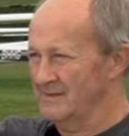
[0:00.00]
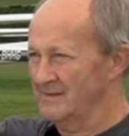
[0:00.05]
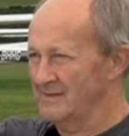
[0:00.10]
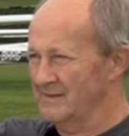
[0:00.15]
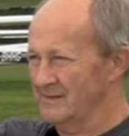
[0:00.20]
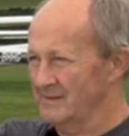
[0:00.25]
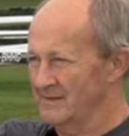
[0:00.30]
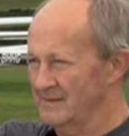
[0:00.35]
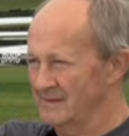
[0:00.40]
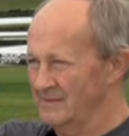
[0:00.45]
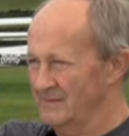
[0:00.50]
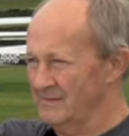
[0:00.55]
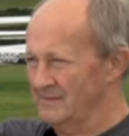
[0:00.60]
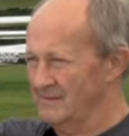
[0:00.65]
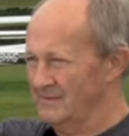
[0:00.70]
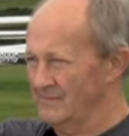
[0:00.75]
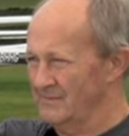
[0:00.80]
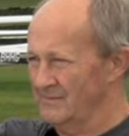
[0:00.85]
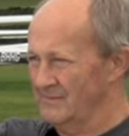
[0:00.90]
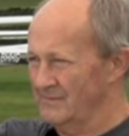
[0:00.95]

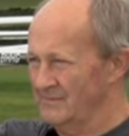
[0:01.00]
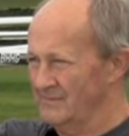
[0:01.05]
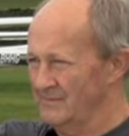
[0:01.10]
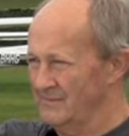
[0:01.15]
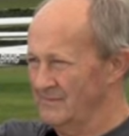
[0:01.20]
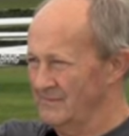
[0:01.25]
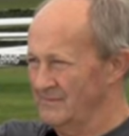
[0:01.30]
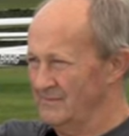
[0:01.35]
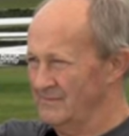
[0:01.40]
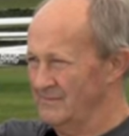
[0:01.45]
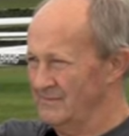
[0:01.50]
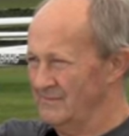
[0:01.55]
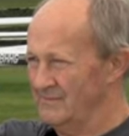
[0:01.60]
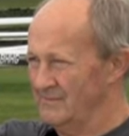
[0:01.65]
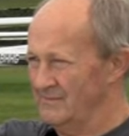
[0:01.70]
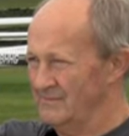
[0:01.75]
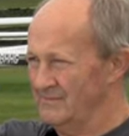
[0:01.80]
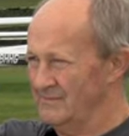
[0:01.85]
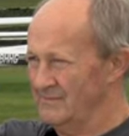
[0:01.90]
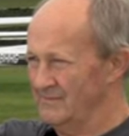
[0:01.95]
The person shown says nothing.